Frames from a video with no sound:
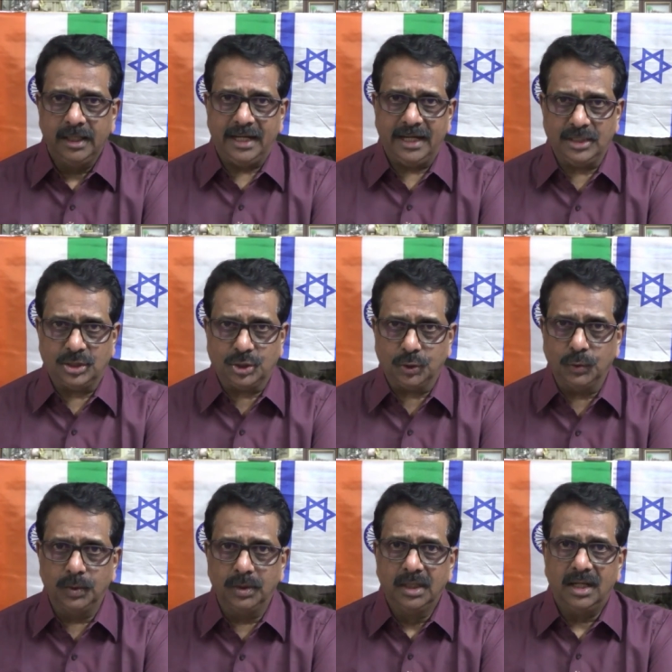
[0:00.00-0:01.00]

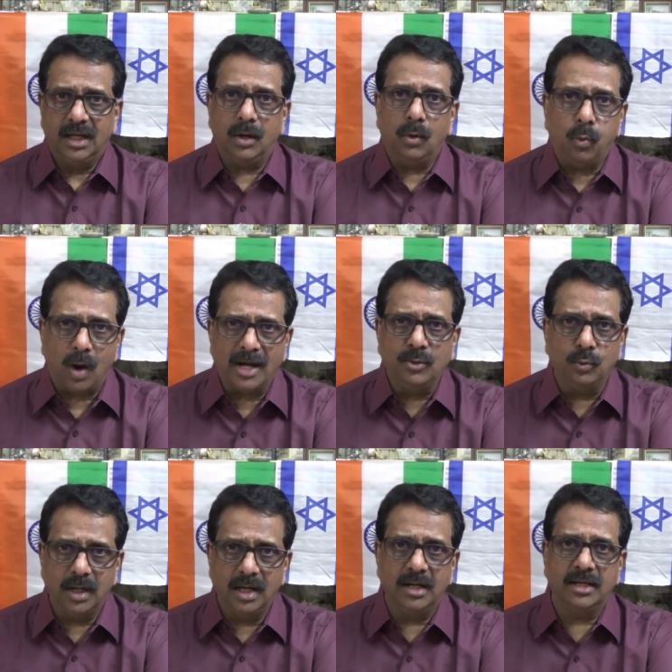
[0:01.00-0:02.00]
into a one
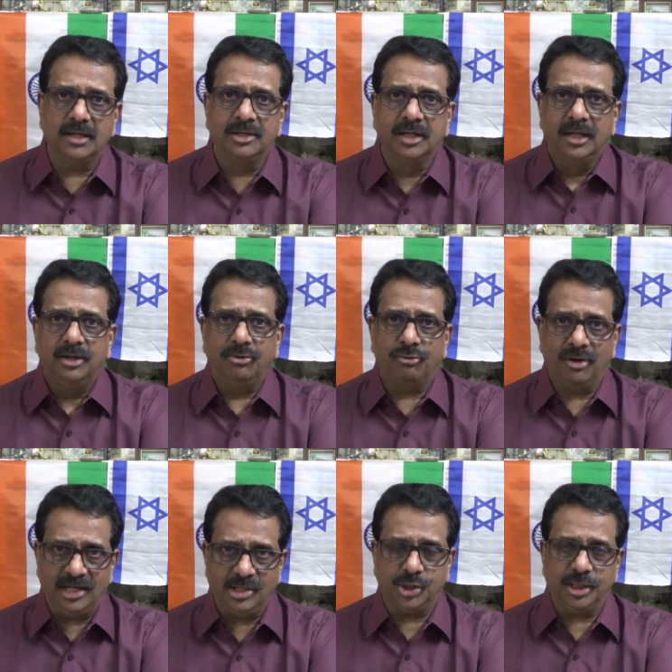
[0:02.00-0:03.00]
world
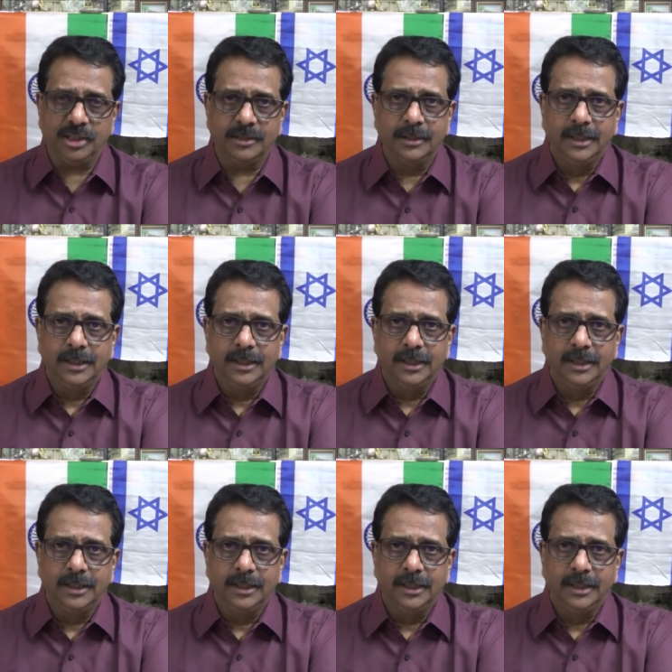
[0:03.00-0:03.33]
religion.